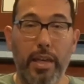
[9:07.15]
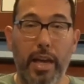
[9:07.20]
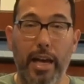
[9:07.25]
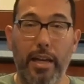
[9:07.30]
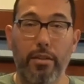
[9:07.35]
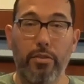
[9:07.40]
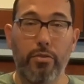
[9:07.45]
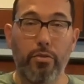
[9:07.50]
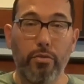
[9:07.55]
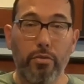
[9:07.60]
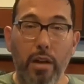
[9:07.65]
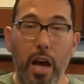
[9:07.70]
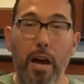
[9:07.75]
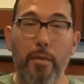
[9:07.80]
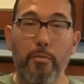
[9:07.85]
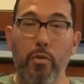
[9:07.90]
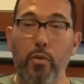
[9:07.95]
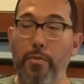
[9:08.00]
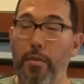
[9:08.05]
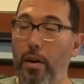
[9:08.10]
that, do
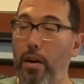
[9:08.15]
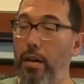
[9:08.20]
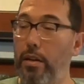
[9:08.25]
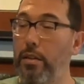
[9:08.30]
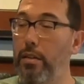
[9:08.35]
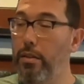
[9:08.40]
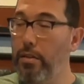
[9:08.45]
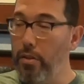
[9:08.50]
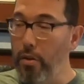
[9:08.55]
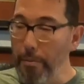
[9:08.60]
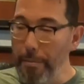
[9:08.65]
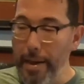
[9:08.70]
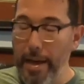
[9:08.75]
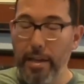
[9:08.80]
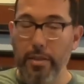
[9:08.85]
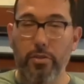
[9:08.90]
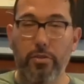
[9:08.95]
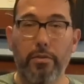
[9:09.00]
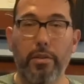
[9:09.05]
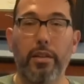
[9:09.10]
not move on. Go
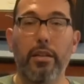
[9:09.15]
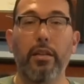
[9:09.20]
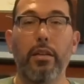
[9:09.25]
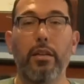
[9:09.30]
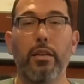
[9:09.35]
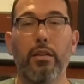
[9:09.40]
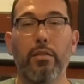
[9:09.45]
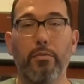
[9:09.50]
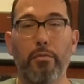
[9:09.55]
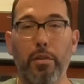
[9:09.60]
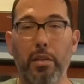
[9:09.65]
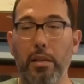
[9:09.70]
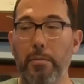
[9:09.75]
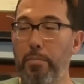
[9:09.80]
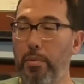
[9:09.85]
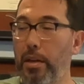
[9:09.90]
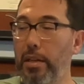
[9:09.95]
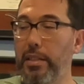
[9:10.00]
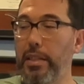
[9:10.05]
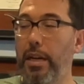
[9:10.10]
master it. Really
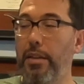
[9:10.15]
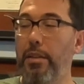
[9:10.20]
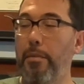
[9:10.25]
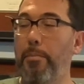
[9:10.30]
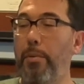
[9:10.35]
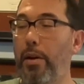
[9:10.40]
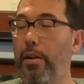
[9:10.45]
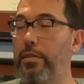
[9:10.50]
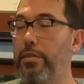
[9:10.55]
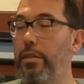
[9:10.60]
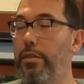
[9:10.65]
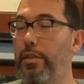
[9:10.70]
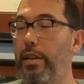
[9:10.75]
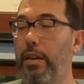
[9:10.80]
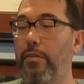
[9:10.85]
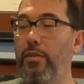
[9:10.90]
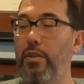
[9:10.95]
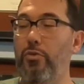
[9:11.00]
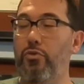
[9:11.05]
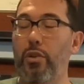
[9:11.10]
plug down the parts that are
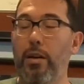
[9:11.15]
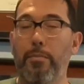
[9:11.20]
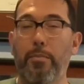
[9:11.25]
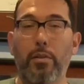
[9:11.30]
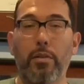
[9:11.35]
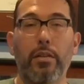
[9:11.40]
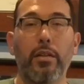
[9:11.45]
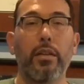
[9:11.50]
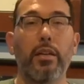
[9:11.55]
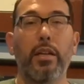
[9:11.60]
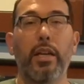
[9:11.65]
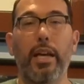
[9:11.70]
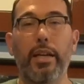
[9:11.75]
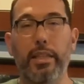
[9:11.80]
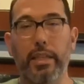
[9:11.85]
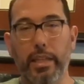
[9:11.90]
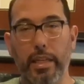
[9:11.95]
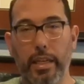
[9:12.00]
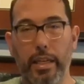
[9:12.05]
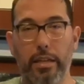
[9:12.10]
giving you trouble and
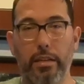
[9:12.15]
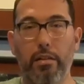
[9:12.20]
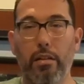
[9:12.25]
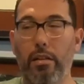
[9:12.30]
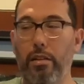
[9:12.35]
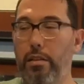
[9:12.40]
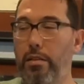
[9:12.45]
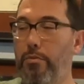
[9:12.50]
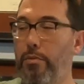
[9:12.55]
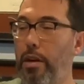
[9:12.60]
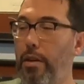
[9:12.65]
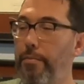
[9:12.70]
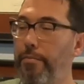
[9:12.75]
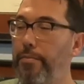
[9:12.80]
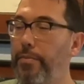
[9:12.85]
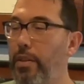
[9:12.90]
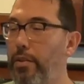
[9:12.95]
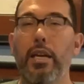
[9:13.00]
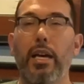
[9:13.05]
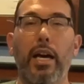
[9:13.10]
then get it all in a row.
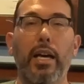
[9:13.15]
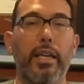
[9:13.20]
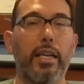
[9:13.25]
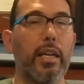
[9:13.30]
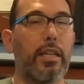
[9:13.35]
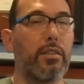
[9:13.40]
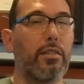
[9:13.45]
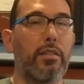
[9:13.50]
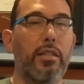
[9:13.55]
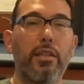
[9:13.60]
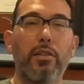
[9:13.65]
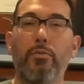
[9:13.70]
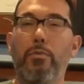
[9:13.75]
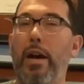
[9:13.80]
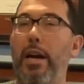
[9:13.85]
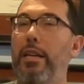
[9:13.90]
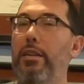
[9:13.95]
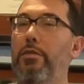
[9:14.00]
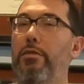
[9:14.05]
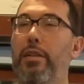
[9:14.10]
Again, you need to
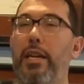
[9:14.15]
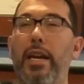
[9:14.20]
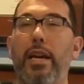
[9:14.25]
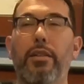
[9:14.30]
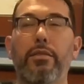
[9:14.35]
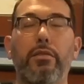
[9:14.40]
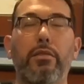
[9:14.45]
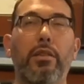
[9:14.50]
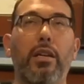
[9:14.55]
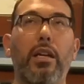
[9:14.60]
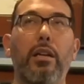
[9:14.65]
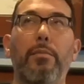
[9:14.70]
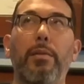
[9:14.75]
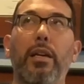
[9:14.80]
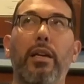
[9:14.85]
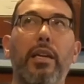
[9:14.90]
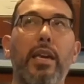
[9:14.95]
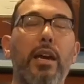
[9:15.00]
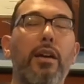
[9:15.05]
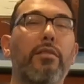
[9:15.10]
write in your counts. You got to be
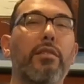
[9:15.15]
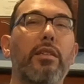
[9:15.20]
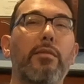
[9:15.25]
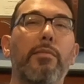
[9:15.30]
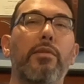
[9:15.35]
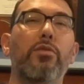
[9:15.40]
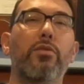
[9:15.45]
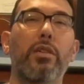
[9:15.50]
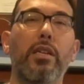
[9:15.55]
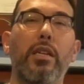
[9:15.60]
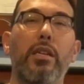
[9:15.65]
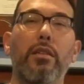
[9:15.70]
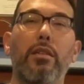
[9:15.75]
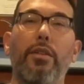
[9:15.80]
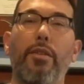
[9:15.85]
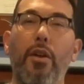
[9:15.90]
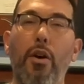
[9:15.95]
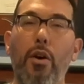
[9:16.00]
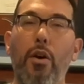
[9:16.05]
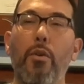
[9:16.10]
a counting
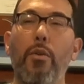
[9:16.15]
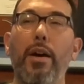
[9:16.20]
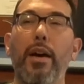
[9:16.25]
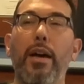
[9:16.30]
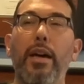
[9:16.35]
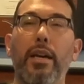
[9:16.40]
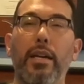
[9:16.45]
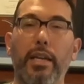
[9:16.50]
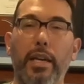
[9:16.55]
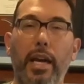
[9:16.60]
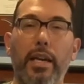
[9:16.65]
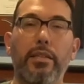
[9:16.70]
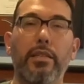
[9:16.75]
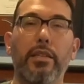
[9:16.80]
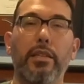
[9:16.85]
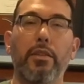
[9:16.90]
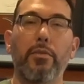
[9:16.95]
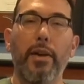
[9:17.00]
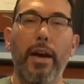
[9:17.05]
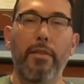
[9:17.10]
machine. No
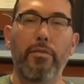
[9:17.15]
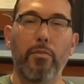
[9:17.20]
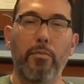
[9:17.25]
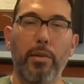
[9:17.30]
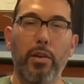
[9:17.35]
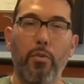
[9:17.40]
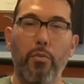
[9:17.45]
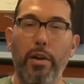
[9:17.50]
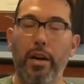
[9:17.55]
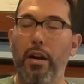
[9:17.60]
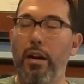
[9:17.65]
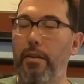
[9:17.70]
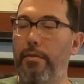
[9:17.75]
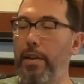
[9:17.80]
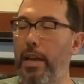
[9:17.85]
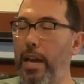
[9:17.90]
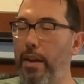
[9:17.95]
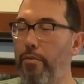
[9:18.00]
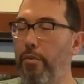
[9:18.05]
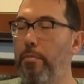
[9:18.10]
guessing. You have to be aware of
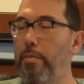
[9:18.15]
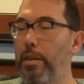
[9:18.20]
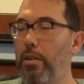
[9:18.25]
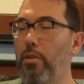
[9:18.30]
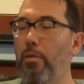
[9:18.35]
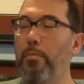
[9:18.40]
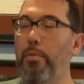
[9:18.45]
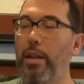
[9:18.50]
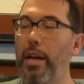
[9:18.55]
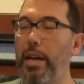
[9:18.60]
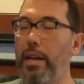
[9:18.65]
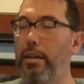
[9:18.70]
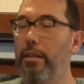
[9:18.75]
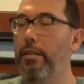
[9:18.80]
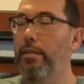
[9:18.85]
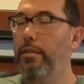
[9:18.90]
every beat you're playing.